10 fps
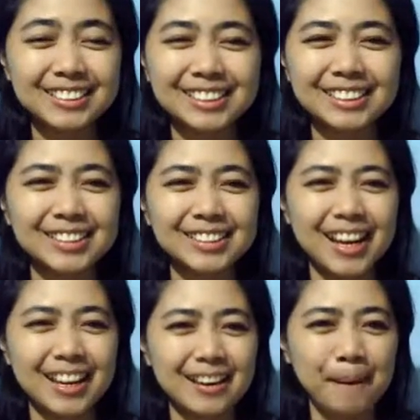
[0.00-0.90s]
let's
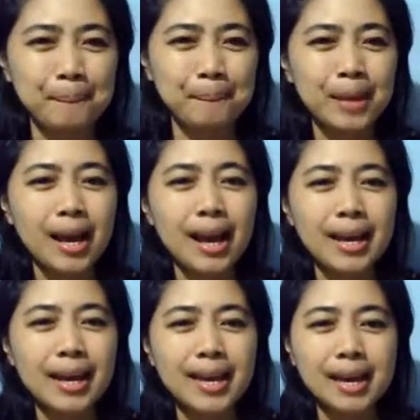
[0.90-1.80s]
try.
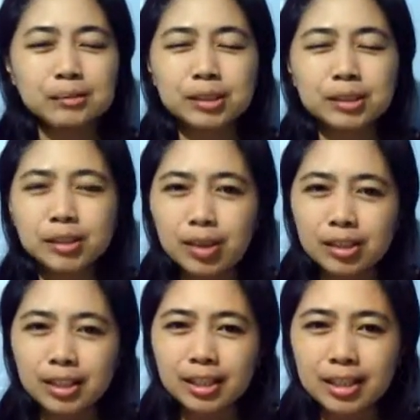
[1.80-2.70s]
I am
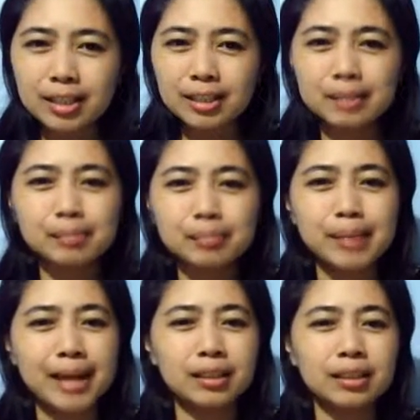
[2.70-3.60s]
strongly
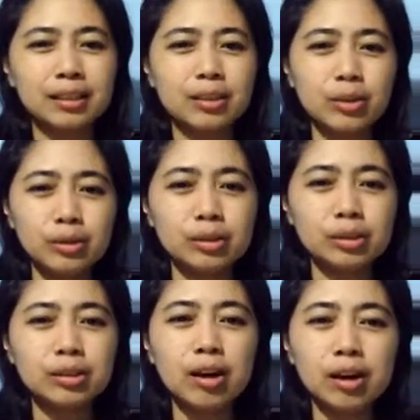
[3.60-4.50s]
blank you to
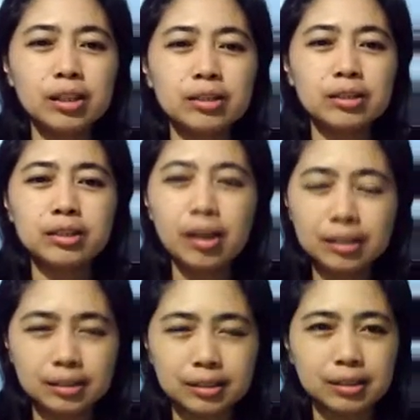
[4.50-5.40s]
call your
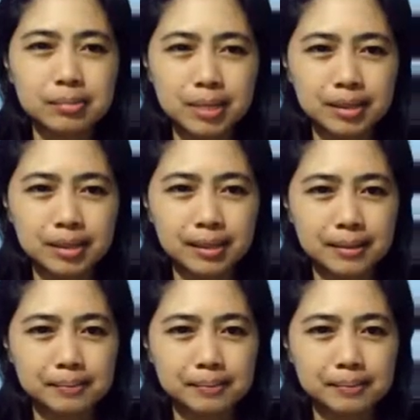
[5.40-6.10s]
doctor immediately.